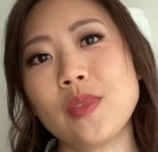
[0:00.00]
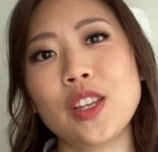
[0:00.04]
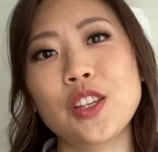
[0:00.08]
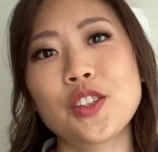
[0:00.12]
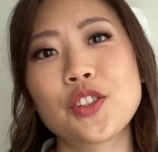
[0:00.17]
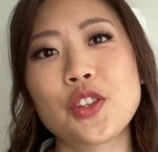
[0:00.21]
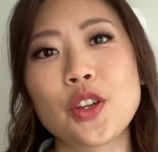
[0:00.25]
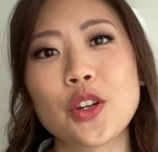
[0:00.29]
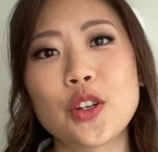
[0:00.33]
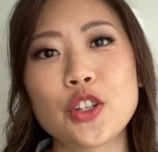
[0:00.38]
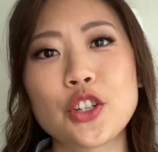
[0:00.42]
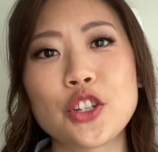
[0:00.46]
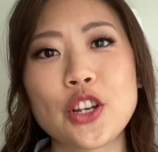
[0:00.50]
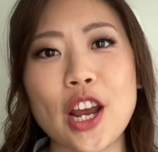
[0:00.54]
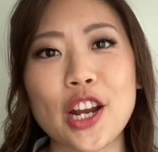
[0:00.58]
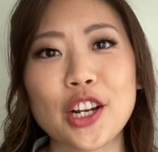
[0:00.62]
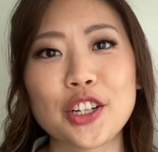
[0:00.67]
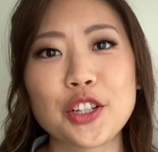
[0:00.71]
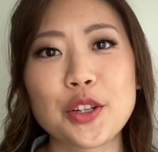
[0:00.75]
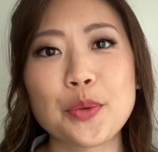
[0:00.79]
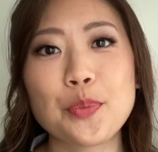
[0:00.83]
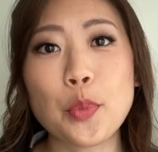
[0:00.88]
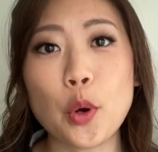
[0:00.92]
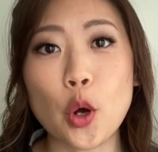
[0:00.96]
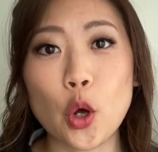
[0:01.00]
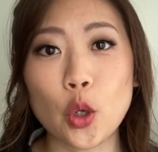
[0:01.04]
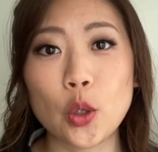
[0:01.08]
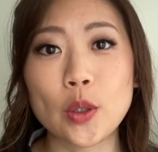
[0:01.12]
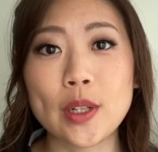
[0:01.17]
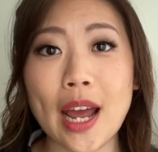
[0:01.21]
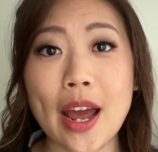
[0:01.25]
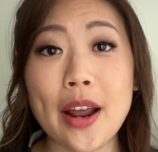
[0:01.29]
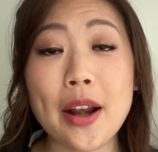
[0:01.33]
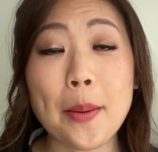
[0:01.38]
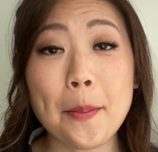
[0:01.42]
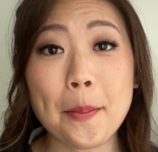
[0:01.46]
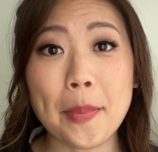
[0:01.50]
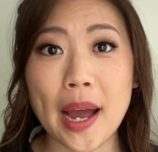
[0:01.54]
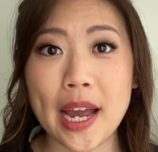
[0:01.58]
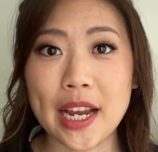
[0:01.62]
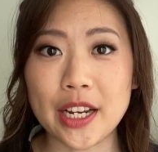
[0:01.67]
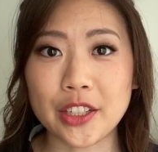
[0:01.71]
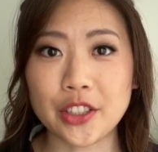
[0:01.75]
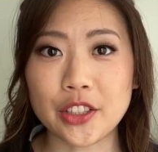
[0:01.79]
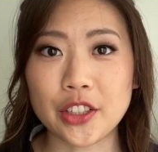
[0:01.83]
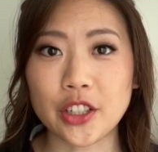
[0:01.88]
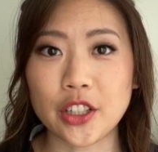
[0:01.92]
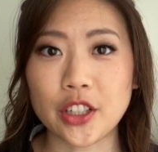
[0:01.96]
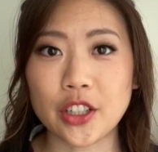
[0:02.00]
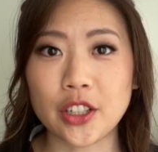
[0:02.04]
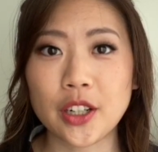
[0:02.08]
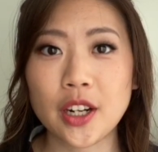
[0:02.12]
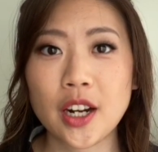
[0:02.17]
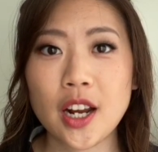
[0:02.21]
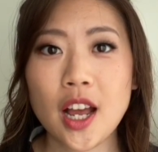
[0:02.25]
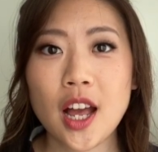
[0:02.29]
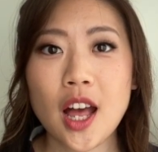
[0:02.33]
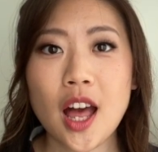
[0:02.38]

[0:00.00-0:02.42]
So she actually pulled out a binder